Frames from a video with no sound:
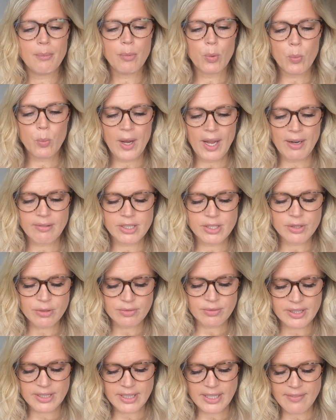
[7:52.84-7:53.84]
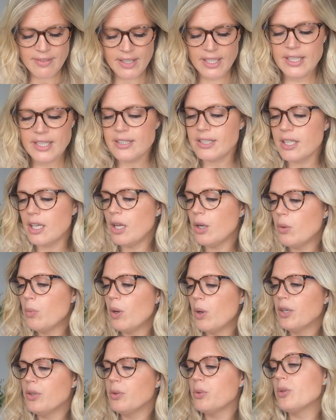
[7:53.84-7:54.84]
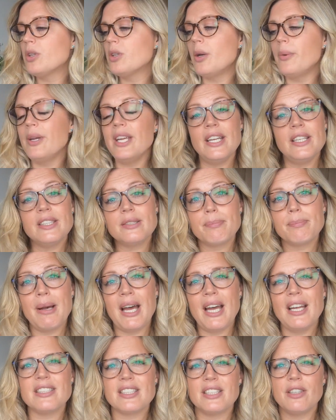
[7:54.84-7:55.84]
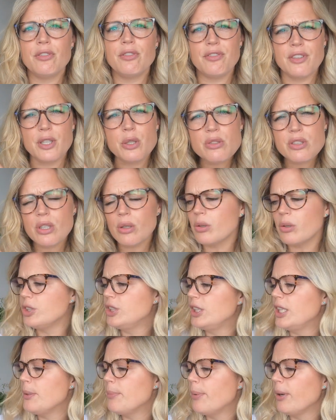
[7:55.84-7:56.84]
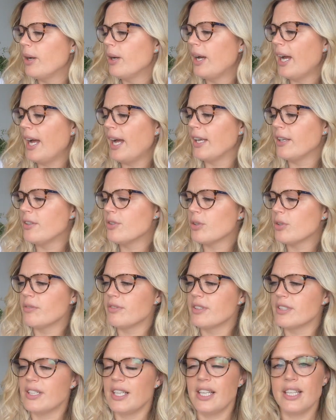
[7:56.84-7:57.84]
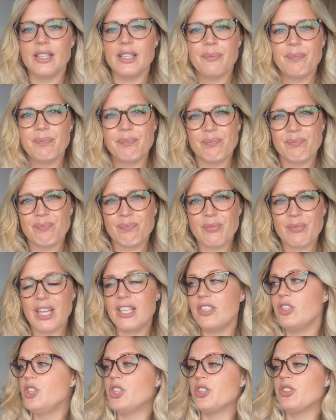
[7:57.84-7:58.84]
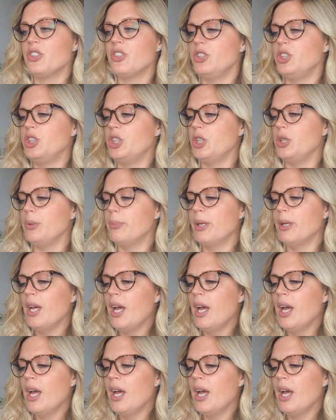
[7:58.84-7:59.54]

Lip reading: Whereas obviously the Earle one, although it is matte, it feels a lot cheaper, and obviously it's just a tube.